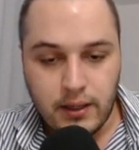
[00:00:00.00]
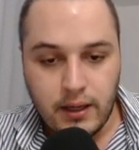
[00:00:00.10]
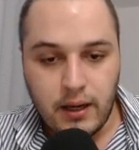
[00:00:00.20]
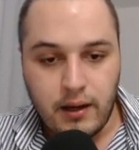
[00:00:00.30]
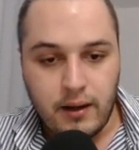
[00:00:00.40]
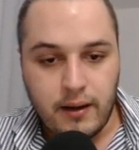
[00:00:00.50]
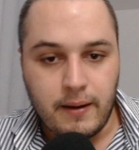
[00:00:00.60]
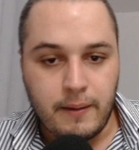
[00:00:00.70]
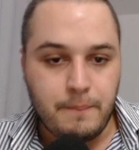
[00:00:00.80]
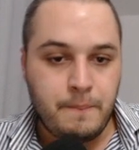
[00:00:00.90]

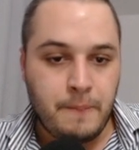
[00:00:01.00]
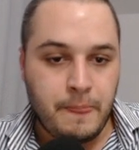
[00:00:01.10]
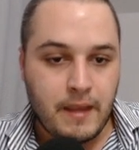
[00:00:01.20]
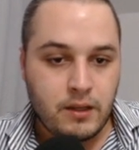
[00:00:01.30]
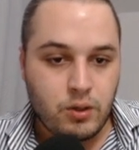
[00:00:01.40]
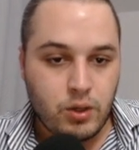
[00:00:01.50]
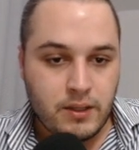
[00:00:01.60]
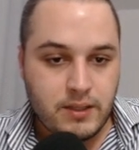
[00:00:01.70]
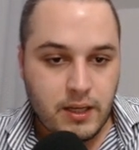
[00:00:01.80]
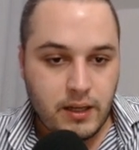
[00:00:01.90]
And you
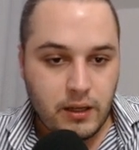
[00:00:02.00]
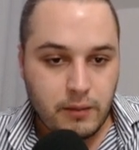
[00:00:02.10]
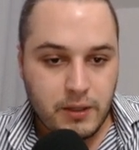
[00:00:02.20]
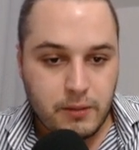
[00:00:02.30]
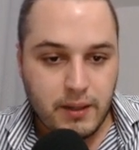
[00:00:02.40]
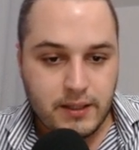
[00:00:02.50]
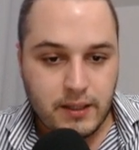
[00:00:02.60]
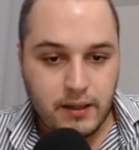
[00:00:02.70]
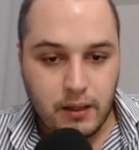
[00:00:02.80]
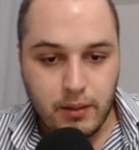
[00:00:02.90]
can see a little bit
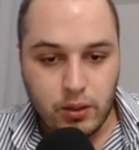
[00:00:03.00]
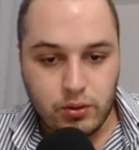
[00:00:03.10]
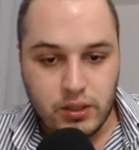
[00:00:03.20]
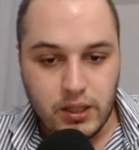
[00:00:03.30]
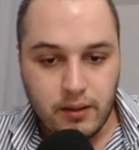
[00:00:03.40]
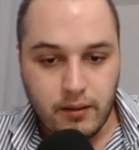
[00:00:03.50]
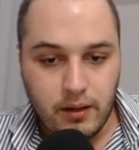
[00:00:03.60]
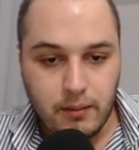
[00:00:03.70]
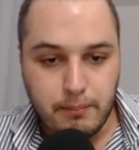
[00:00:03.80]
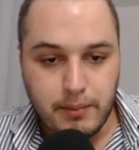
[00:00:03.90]
better about
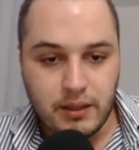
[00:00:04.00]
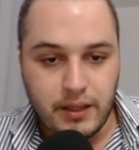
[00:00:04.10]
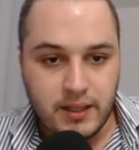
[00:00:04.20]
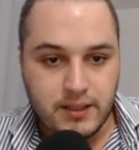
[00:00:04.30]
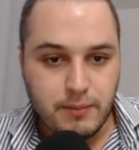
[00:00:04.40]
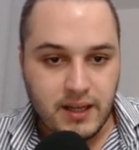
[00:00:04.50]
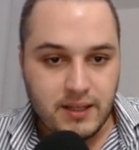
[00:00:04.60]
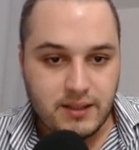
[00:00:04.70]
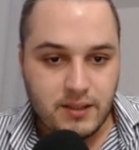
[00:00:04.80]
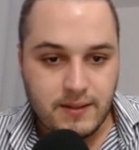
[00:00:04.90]
the buildings,
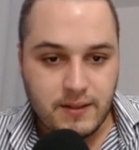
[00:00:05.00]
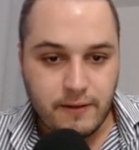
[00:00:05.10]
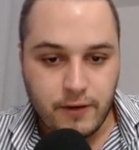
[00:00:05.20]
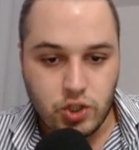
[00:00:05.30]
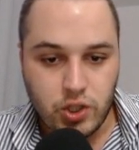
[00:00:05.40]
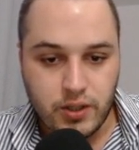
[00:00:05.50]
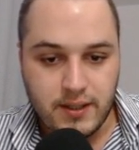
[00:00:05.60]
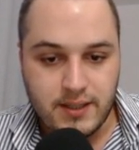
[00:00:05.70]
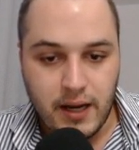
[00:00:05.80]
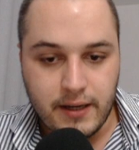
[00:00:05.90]
because this is a fresher
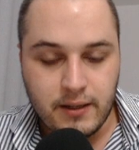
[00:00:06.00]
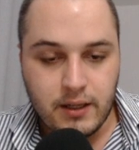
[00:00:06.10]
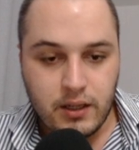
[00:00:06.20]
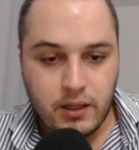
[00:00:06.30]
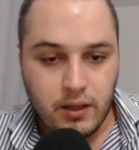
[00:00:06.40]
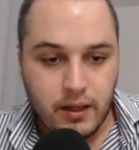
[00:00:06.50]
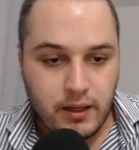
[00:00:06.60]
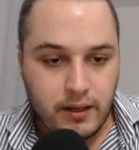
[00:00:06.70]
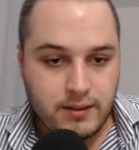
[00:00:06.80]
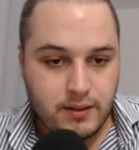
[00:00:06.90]
design.
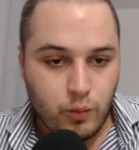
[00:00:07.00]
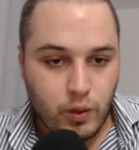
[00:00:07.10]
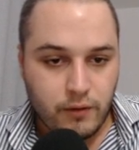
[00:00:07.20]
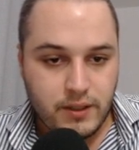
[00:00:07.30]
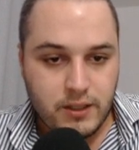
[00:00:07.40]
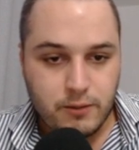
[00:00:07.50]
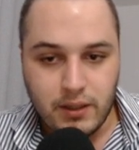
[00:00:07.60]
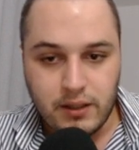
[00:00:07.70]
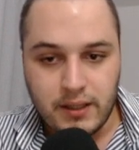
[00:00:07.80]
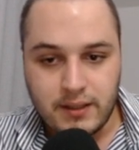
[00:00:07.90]
One of these
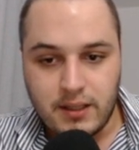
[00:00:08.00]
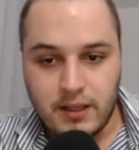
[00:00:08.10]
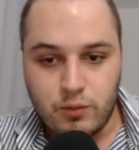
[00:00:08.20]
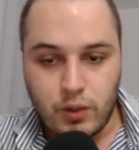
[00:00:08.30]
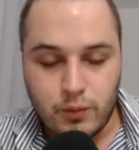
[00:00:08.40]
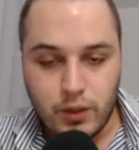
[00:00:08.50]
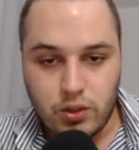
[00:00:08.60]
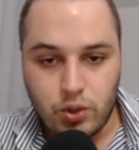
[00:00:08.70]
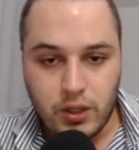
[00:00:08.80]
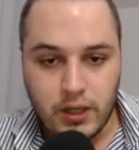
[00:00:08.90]
buildings is what we are
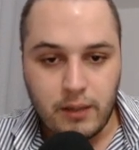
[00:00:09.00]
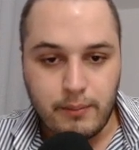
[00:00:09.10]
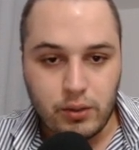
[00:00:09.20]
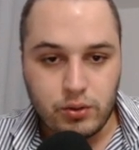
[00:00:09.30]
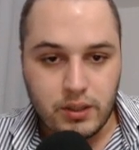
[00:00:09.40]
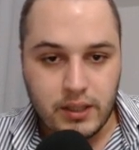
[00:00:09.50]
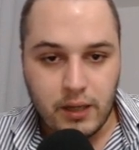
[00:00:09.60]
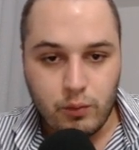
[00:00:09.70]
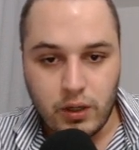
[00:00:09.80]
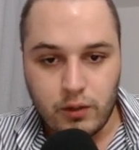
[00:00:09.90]
talking about
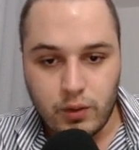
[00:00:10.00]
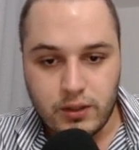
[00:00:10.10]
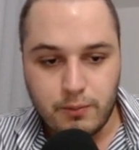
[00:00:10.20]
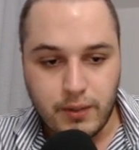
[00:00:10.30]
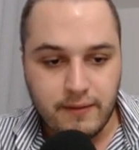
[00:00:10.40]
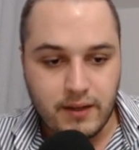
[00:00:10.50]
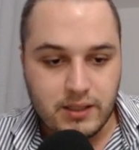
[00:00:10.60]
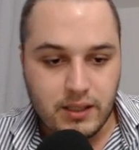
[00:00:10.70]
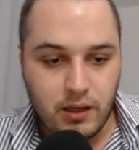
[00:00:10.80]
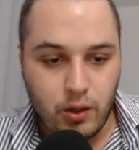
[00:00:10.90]
today. One was
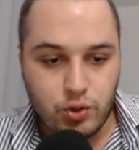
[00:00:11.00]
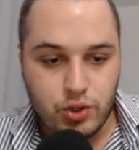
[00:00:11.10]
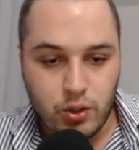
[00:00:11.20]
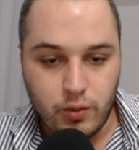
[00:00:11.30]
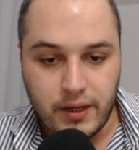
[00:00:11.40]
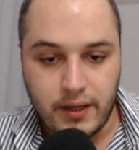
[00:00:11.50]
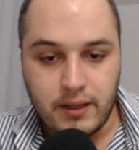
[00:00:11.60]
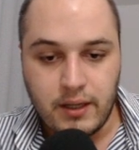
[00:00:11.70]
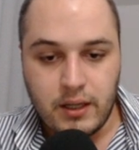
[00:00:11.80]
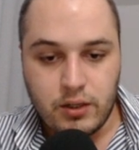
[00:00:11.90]
previously launched already.
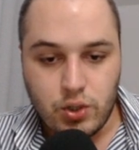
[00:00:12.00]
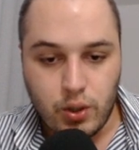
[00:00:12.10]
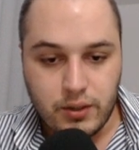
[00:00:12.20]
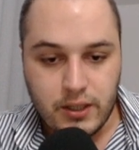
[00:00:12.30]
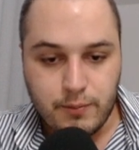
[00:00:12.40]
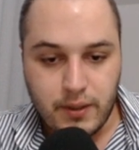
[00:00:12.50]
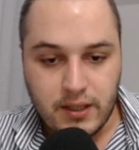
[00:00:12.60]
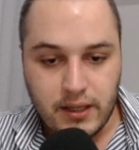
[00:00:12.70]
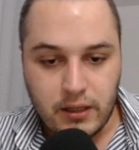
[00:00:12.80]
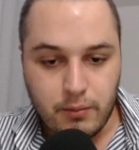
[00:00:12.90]
So this
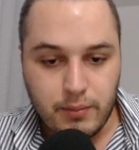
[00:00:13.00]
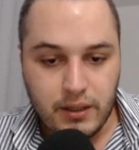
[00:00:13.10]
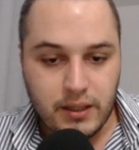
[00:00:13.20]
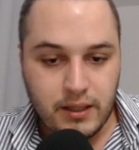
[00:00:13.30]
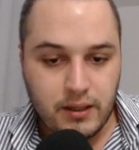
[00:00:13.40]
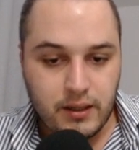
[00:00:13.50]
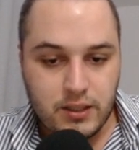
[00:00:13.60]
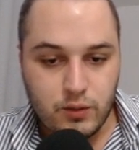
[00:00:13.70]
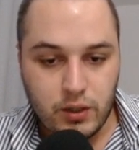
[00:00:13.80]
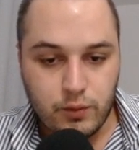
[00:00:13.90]
particular building
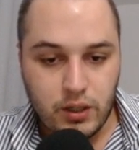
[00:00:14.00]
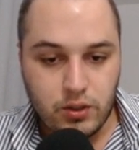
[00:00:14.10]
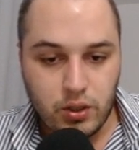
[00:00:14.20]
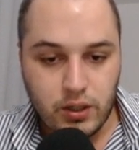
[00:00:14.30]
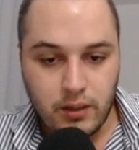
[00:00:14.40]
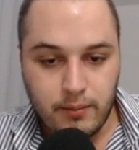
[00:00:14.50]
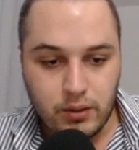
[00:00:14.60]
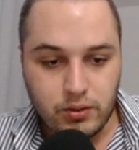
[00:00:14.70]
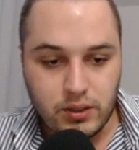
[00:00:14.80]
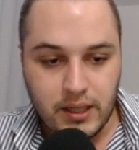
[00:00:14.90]
is what we are talking
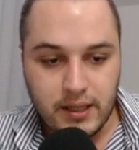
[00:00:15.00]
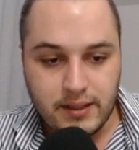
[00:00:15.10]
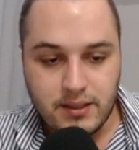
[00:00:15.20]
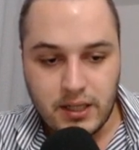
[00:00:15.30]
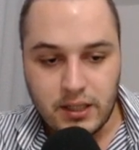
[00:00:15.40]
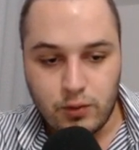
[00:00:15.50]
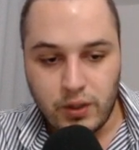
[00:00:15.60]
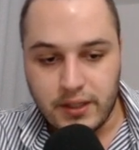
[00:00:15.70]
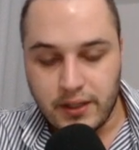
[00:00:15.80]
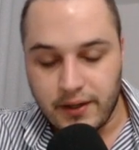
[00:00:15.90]
about today. It's
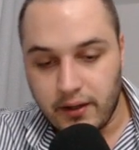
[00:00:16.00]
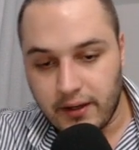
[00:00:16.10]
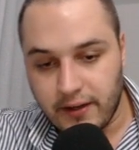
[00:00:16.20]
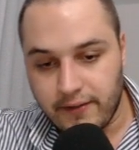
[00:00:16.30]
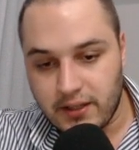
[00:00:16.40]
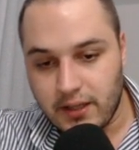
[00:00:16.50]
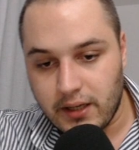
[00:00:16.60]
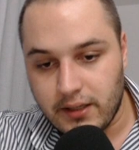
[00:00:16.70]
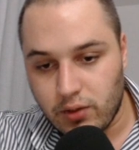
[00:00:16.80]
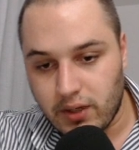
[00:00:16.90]
320
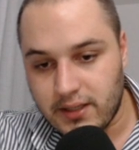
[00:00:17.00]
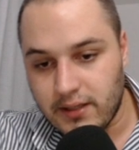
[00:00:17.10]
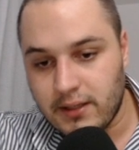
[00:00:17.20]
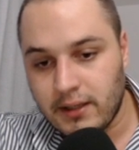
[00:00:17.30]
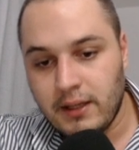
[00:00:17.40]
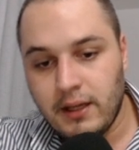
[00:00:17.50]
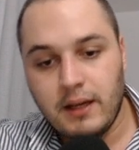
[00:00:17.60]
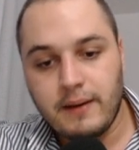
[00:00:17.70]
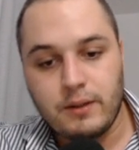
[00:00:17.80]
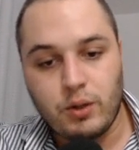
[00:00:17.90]
Riverside Crescent.
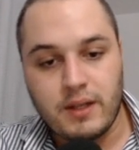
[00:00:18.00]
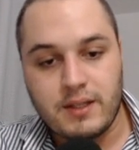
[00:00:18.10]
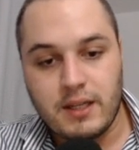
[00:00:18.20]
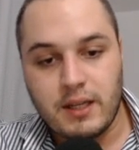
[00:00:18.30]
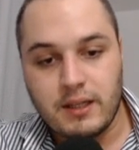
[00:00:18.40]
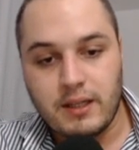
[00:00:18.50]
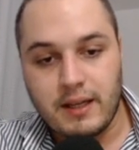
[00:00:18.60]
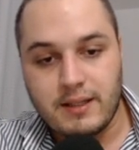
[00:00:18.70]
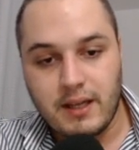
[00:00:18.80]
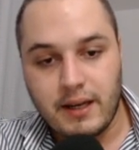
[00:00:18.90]
You can see that it
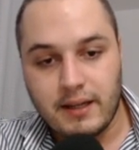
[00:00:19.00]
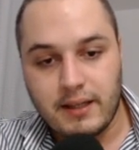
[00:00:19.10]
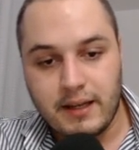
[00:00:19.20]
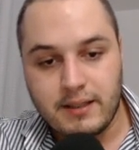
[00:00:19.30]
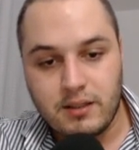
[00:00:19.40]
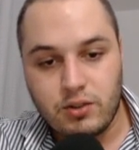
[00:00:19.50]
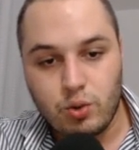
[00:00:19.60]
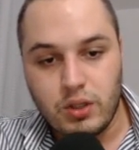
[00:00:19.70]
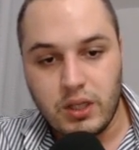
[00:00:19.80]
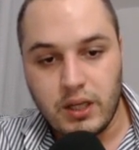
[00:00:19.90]
has direct access
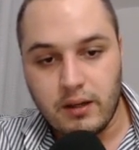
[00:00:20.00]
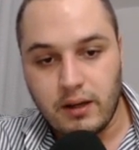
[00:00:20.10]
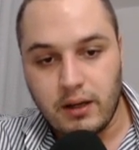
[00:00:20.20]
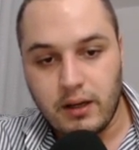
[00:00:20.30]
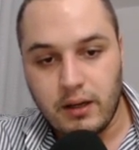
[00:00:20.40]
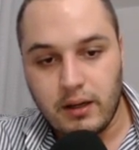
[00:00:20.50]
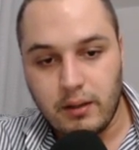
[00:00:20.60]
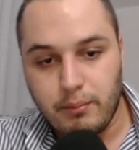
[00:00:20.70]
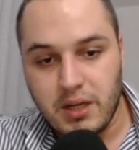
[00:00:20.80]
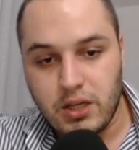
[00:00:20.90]
to
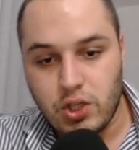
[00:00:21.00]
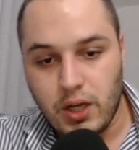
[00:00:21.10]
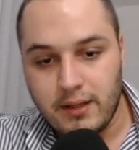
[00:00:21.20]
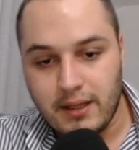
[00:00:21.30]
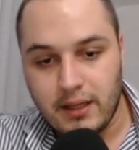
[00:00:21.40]
the beach and the